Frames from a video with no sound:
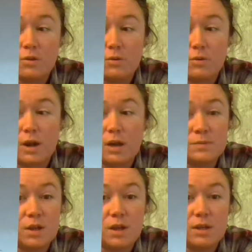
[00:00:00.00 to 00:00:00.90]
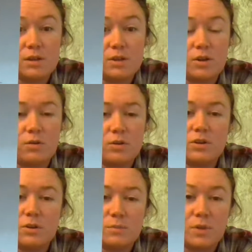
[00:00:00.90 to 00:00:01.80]
I'm not, a
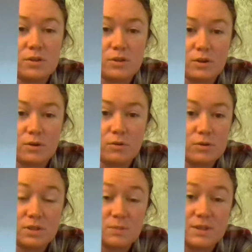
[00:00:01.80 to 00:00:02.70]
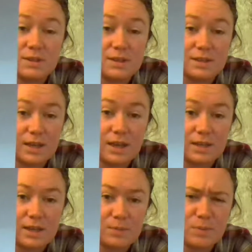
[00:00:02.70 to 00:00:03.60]
good mother, or something like
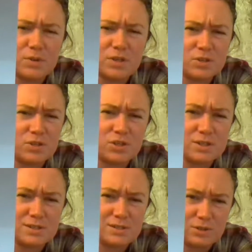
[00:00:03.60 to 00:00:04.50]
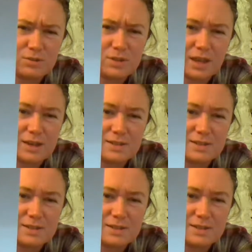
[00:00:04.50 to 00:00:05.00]
that. Like, people can just do that. And I